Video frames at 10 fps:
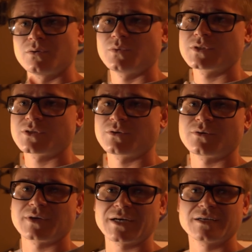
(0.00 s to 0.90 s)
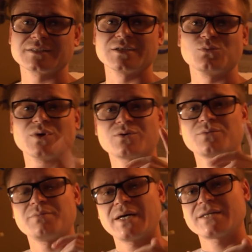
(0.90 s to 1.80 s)
What's going on, guys, and
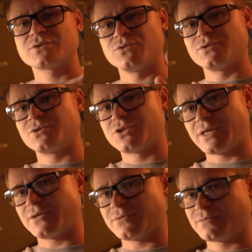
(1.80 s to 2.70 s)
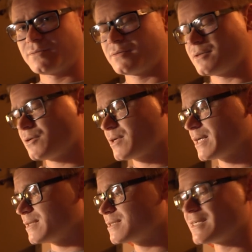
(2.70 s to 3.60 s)
welcome back to the channel.
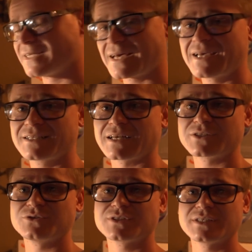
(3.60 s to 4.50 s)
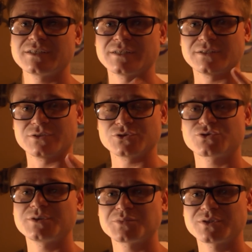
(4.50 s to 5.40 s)
Okay, today, like you've seen in the
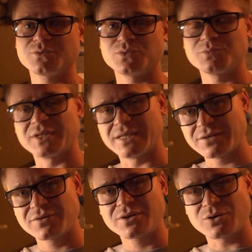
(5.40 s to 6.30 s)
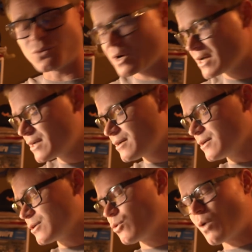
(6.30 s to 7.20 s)
description, we'll be giving away
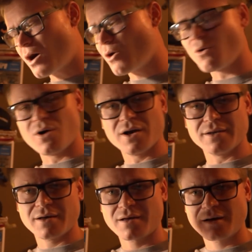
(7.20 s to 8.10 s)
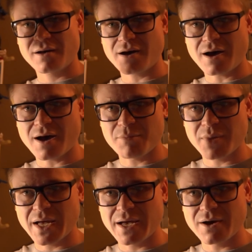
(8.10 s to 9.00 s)
a quad. Ha,
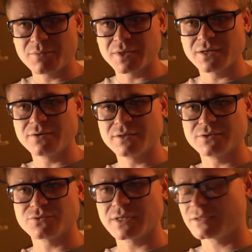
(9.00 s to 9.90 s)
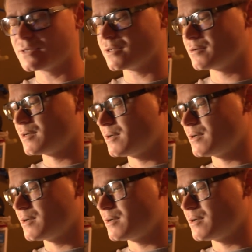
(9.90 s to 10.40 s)
bam, there it is right there.